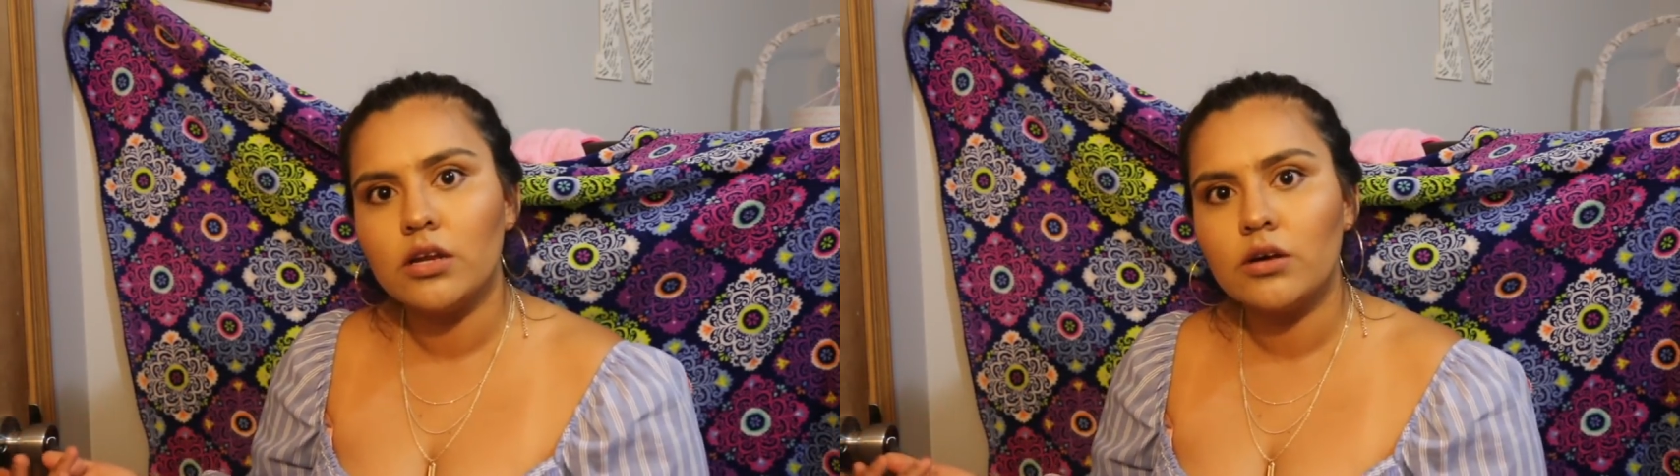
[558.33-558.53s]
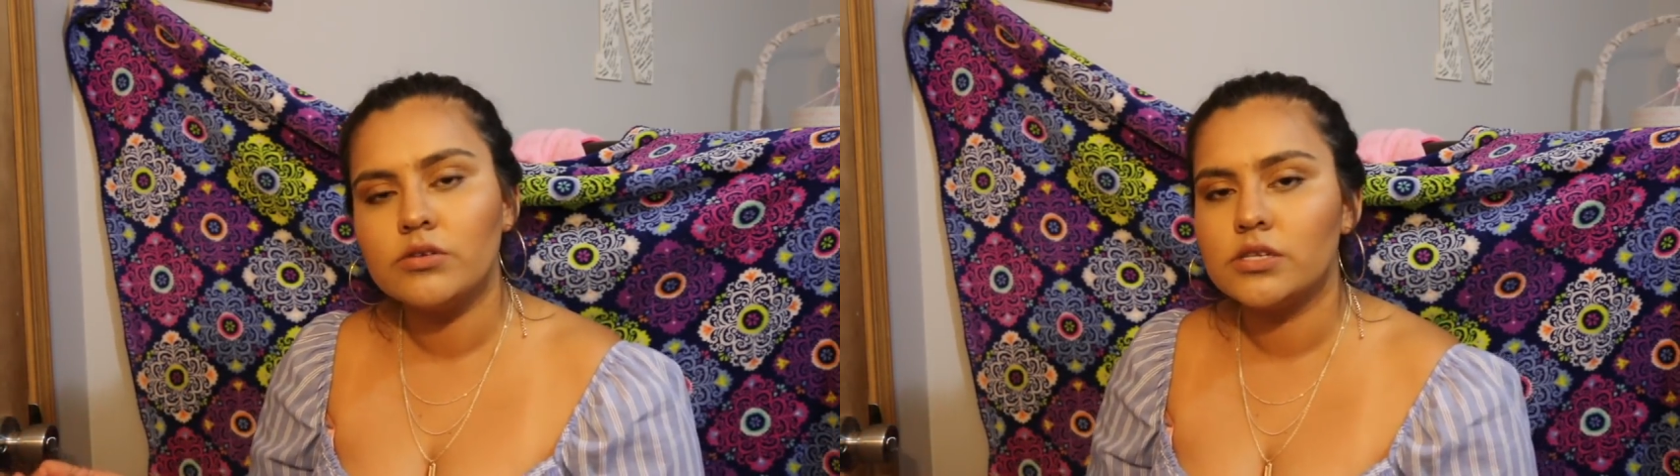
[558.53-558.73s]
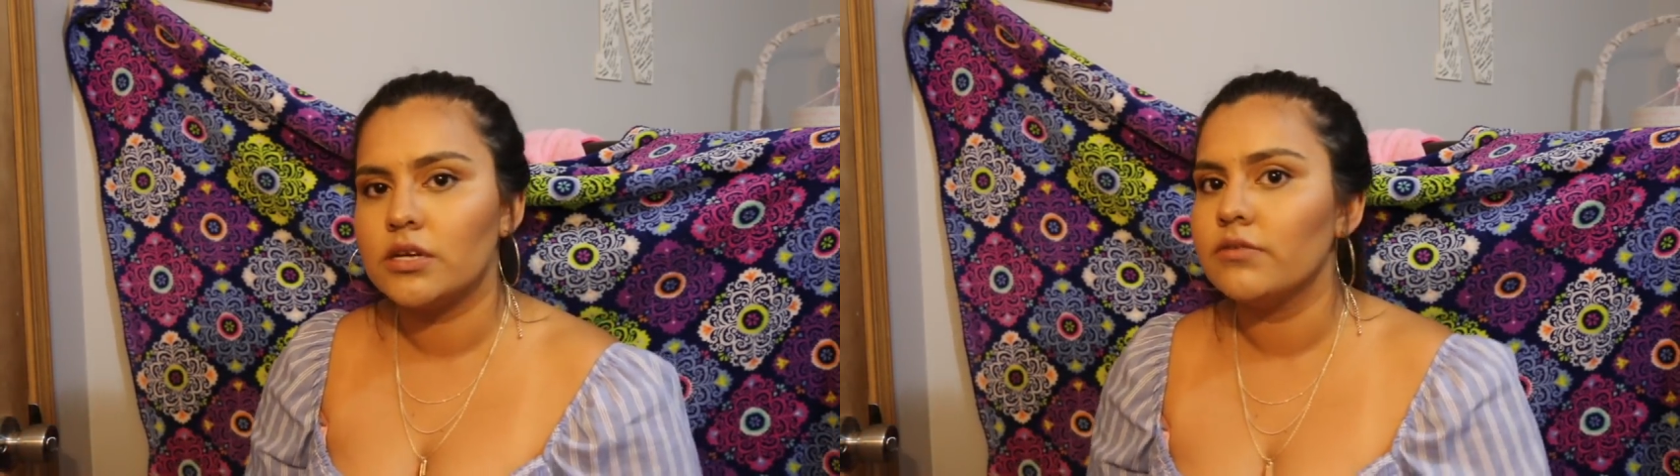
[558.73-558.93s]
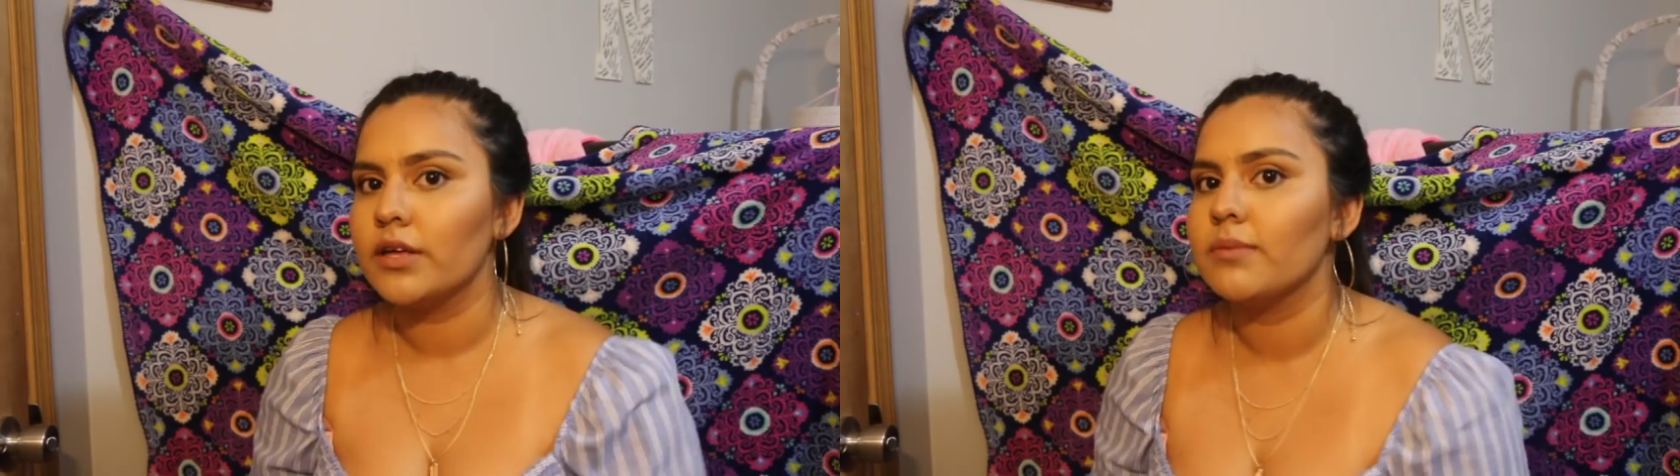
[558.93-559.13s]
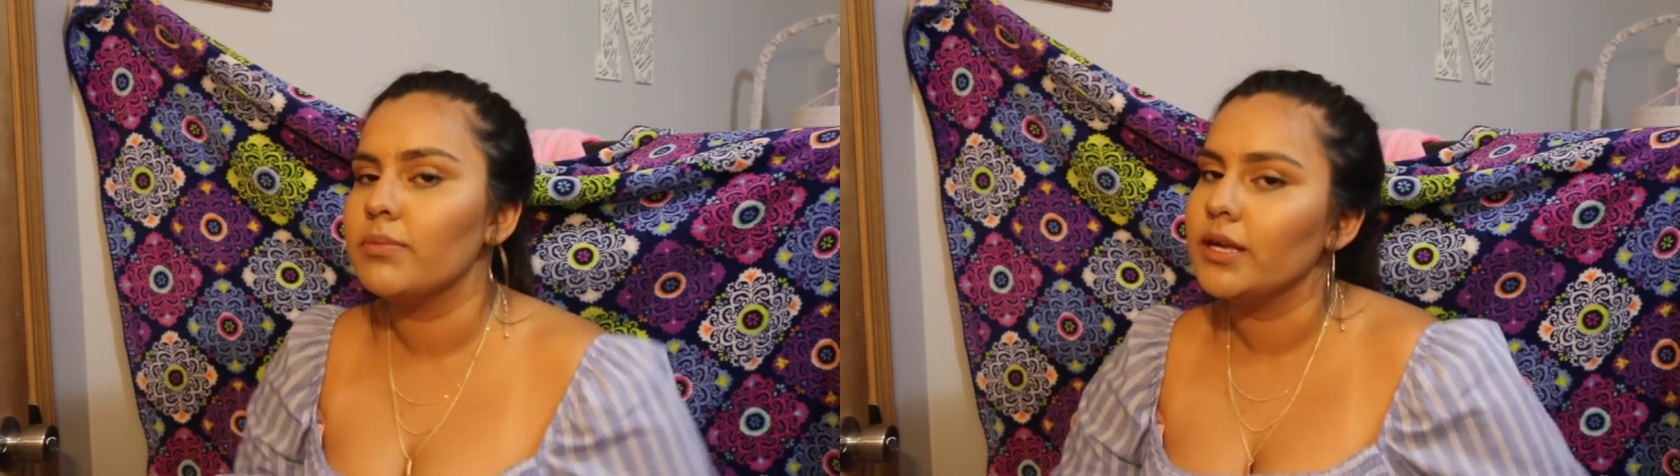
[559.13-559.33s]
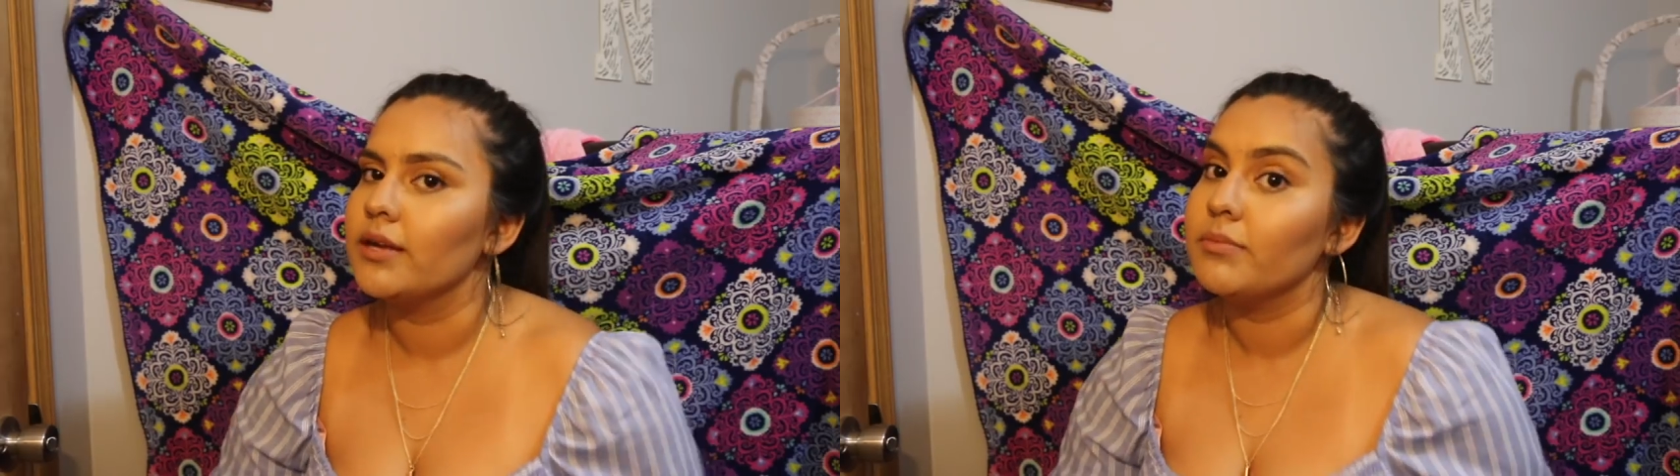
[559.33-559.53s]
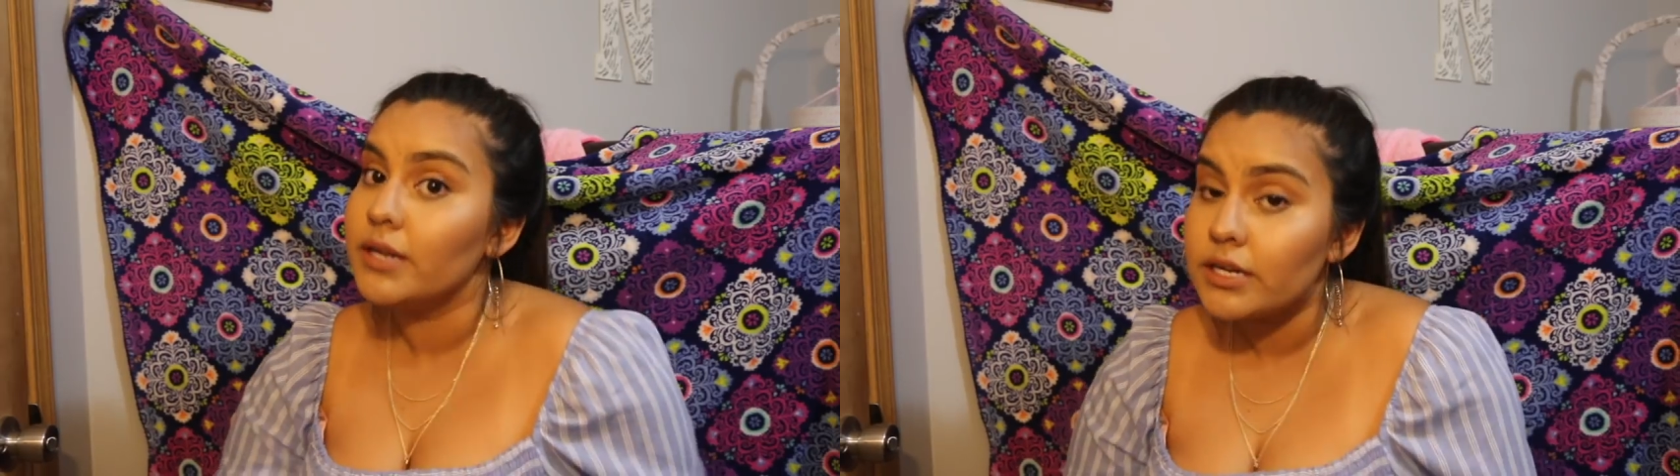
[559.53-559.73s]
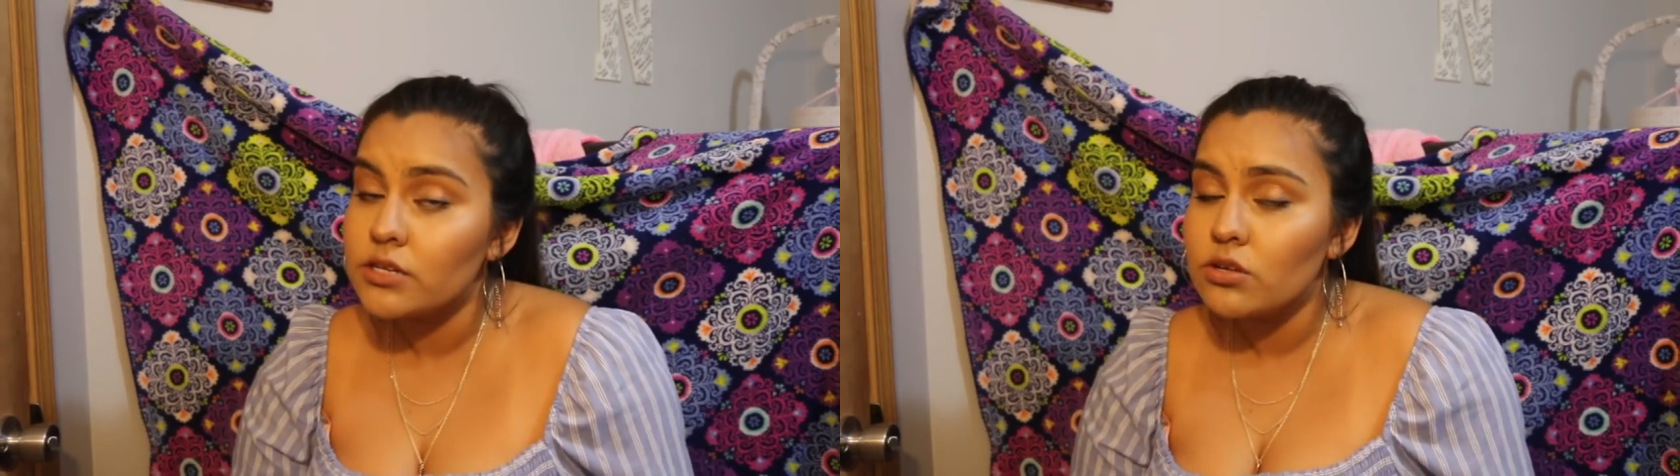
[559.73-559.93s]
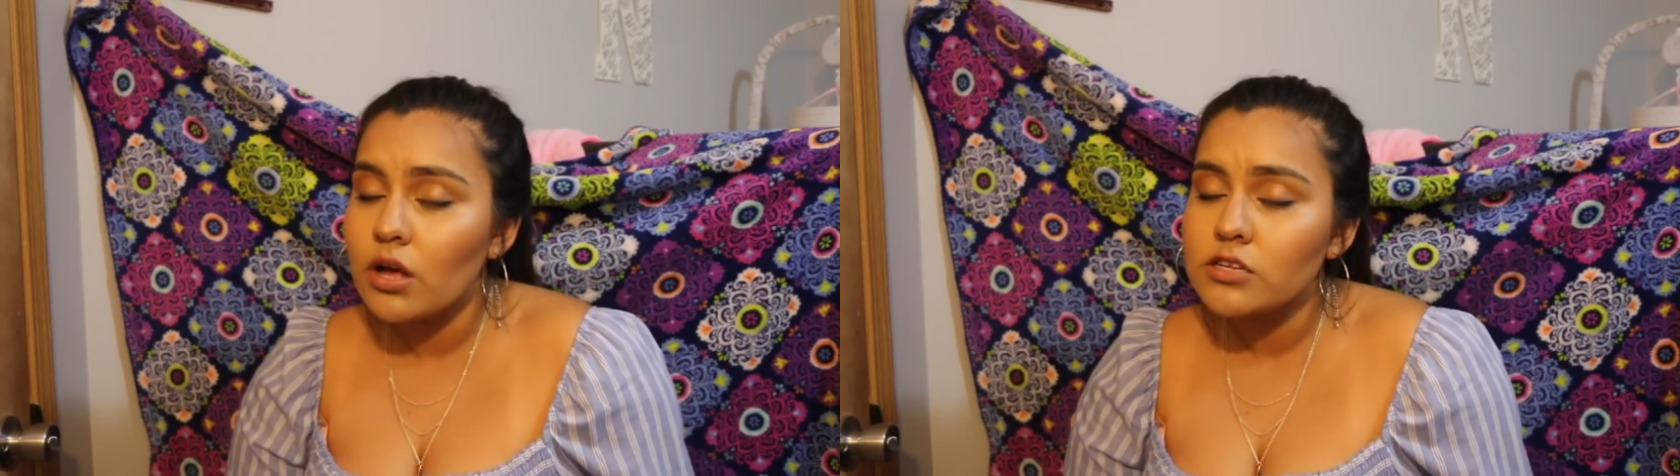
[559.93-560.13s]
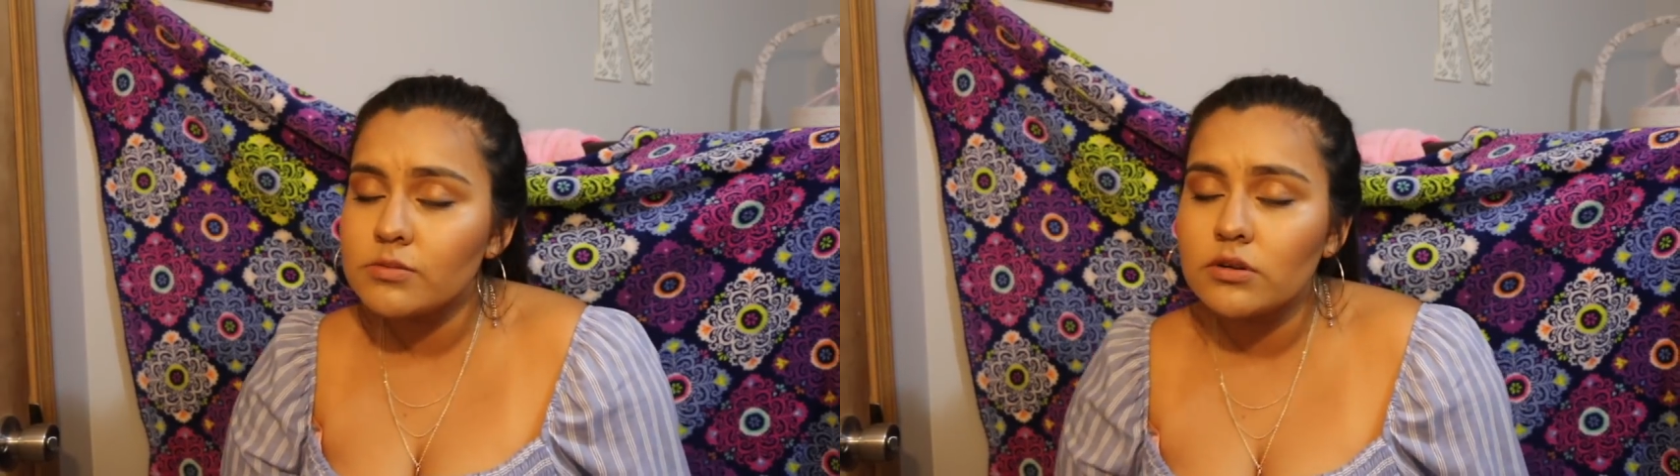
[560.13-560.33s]
you know, instead of like being admitted into the
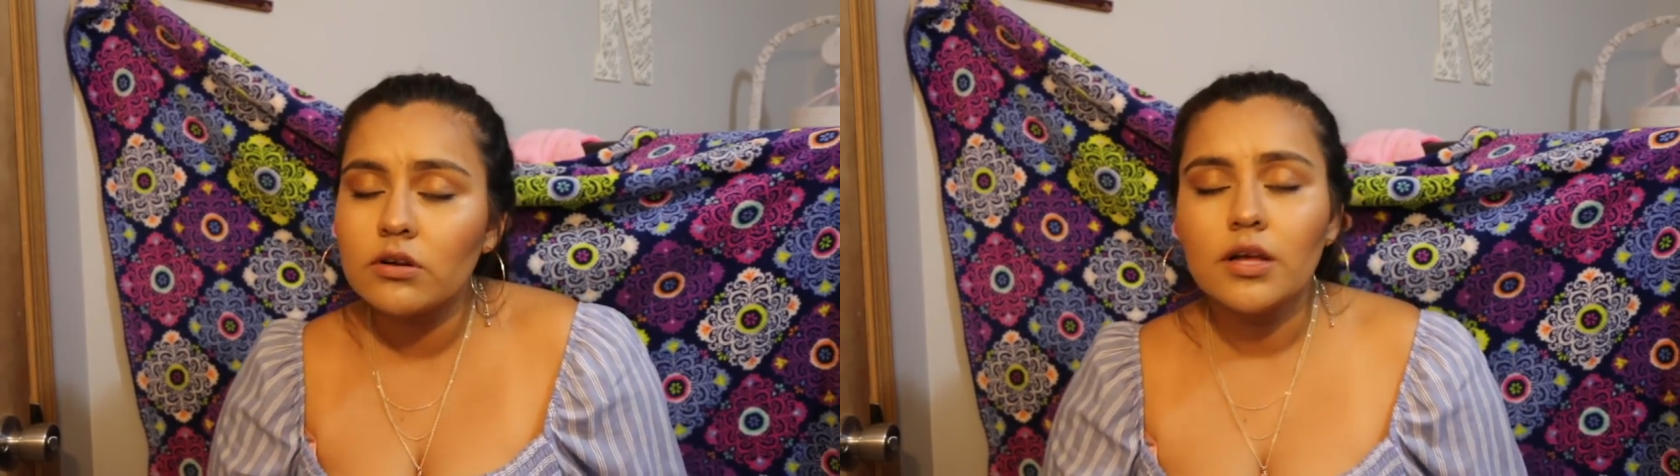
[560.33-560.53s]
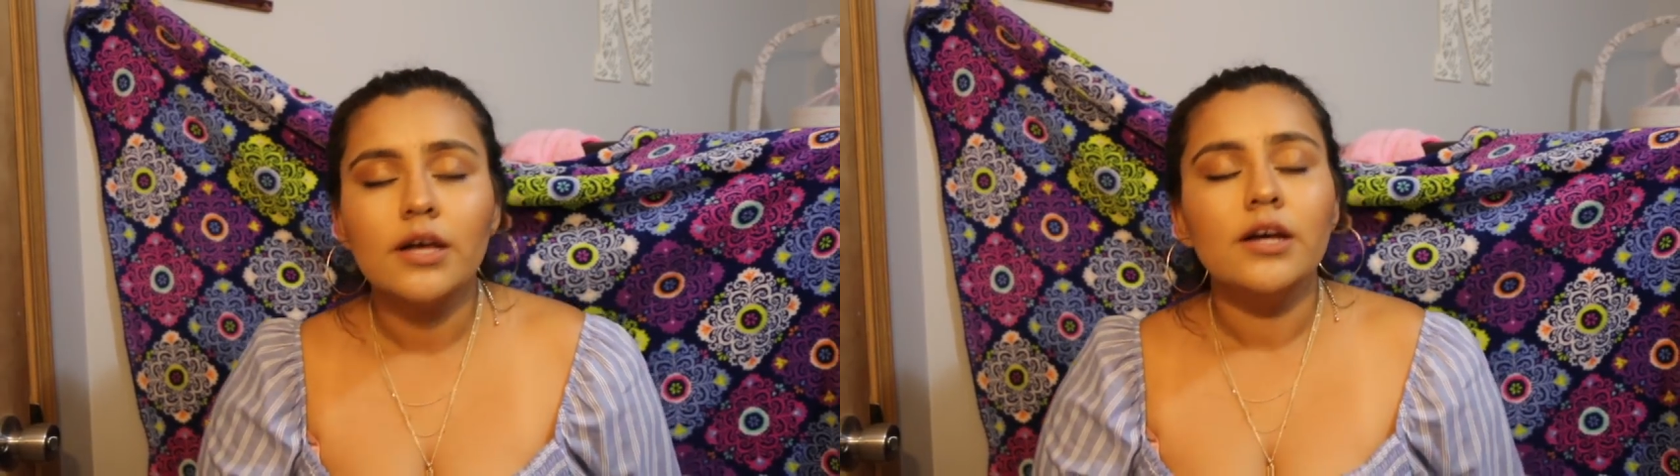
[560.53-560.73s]
hospital.